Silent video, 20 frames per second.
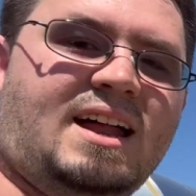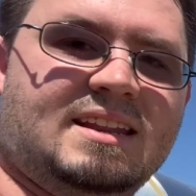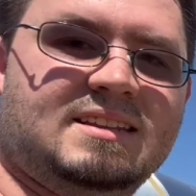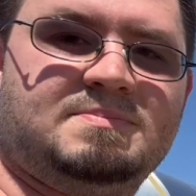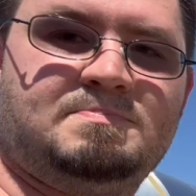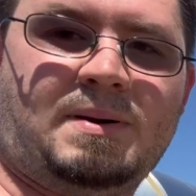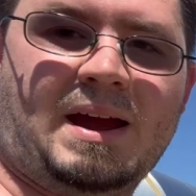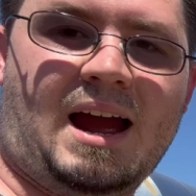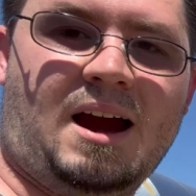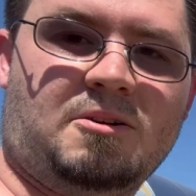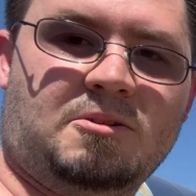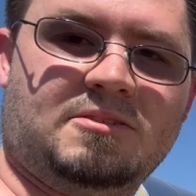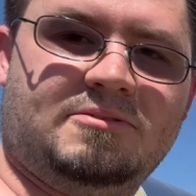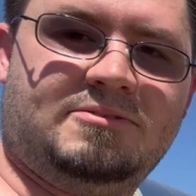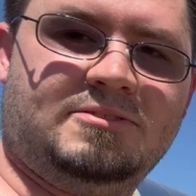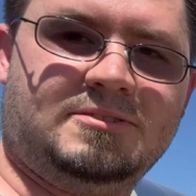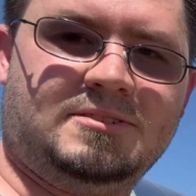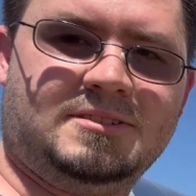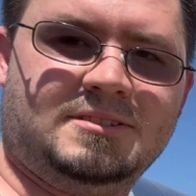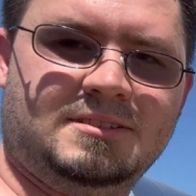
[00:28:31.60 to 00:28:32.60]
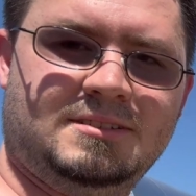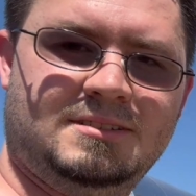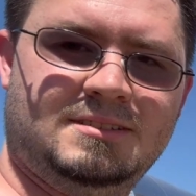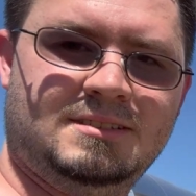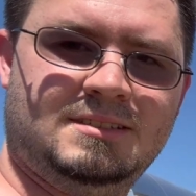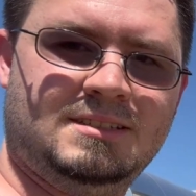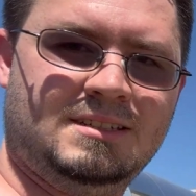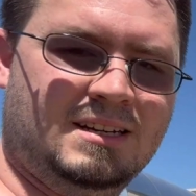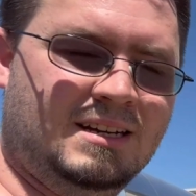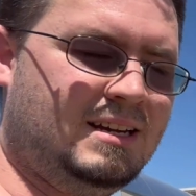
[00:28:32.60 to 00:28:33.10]
as powerful
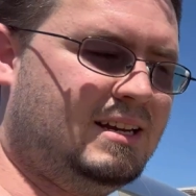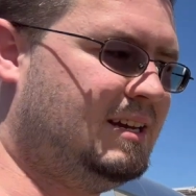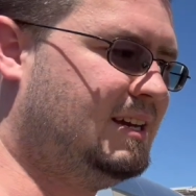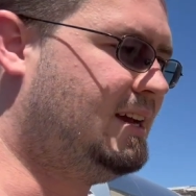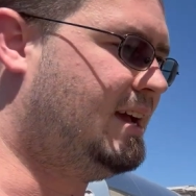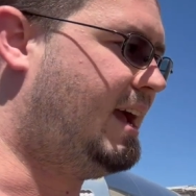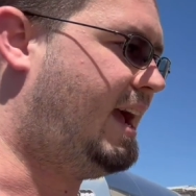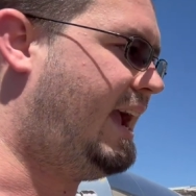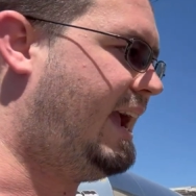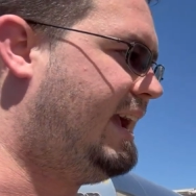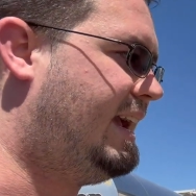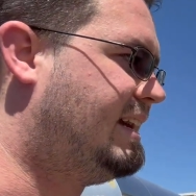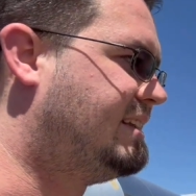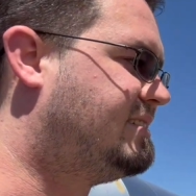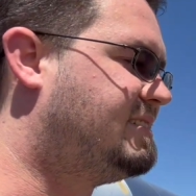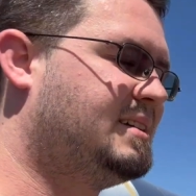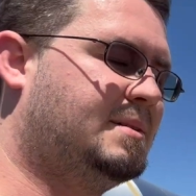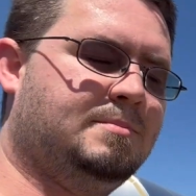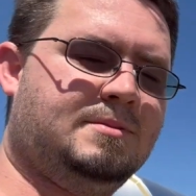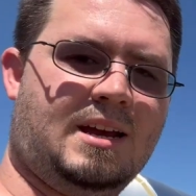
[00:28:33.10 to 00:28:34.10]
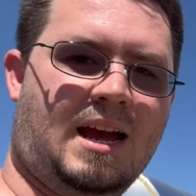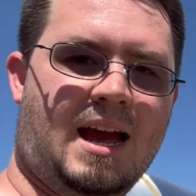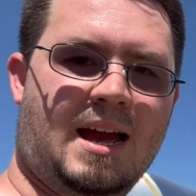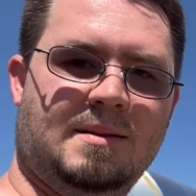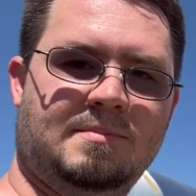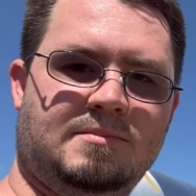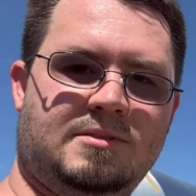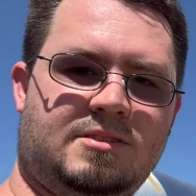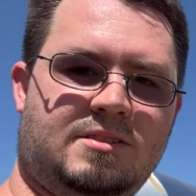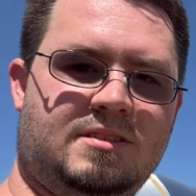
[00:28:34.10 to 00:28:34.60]
and
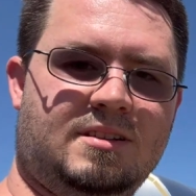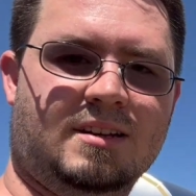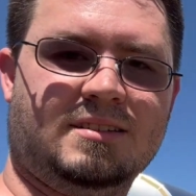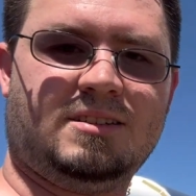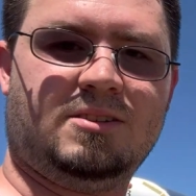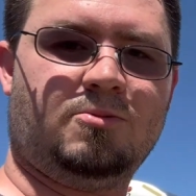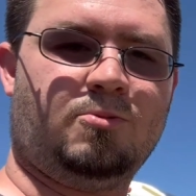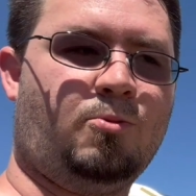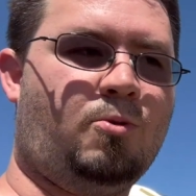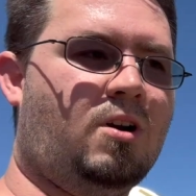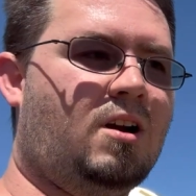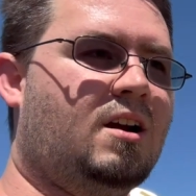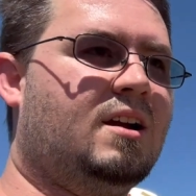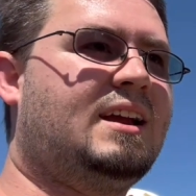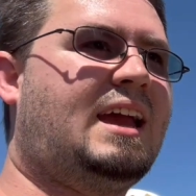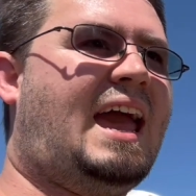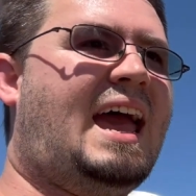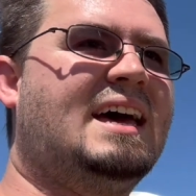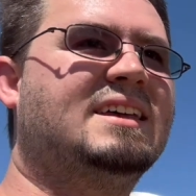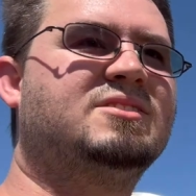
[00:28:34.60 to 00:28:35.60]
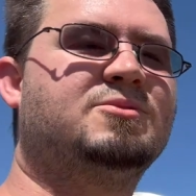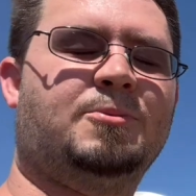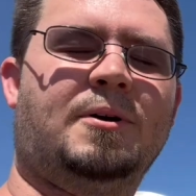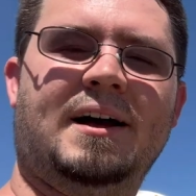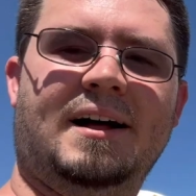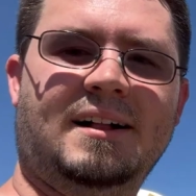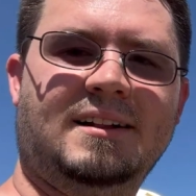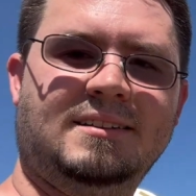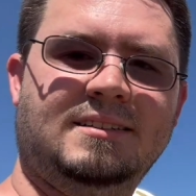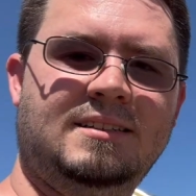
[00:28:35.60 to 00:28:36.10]
sometimes doesn't work as
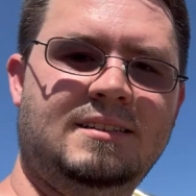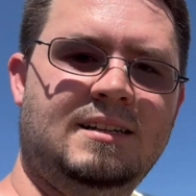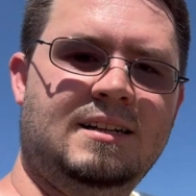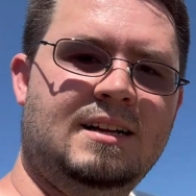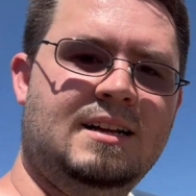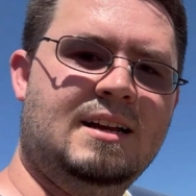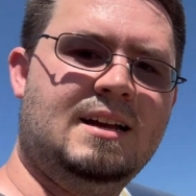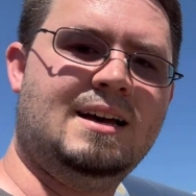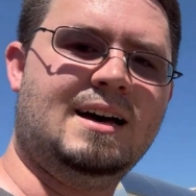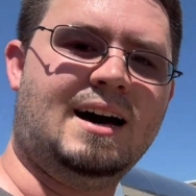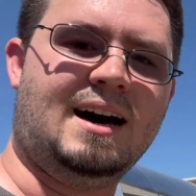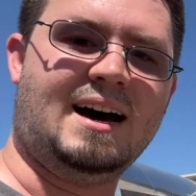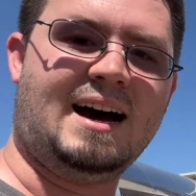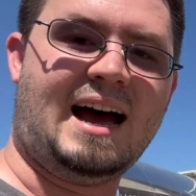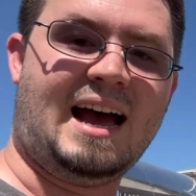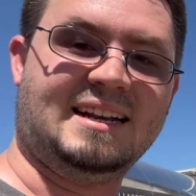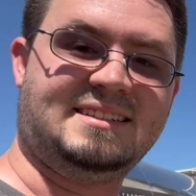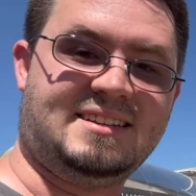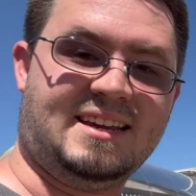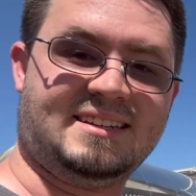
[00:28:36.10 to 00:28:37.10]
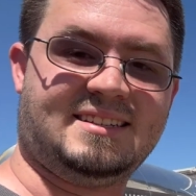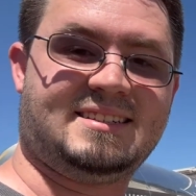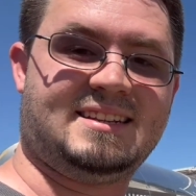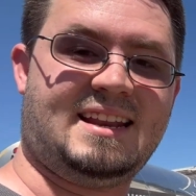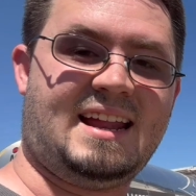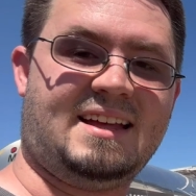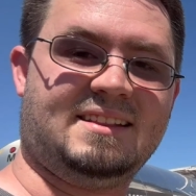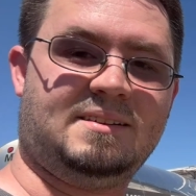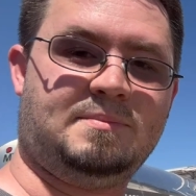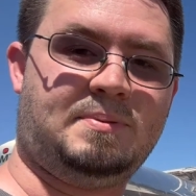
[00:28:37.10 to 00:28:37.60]
well. I tested
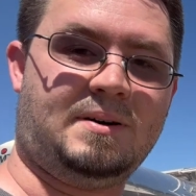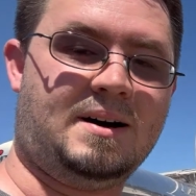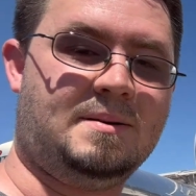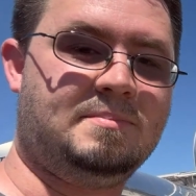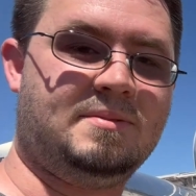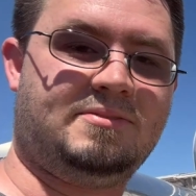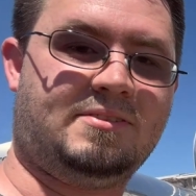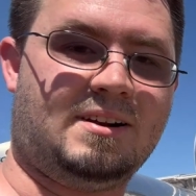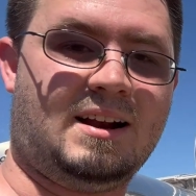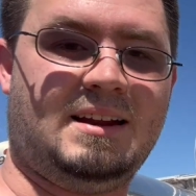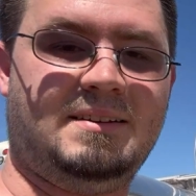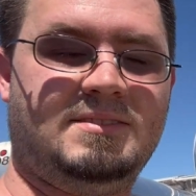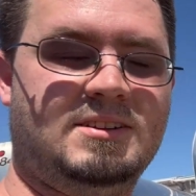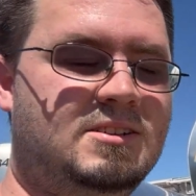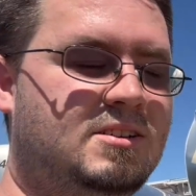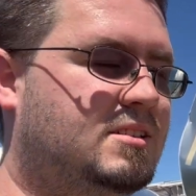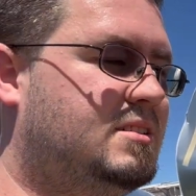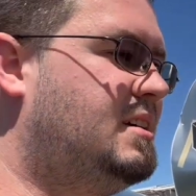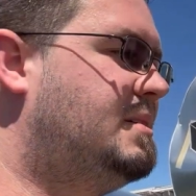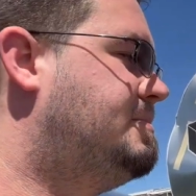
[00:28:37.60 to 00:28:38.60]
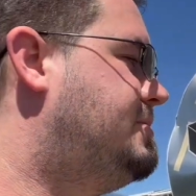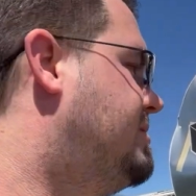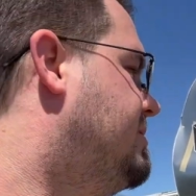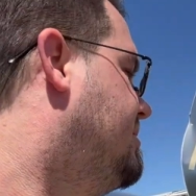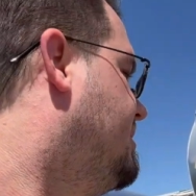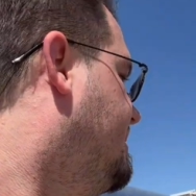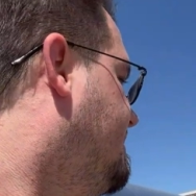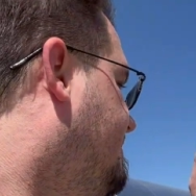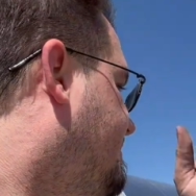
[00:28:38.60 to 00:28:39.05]
out the pump before I even hooked up to it,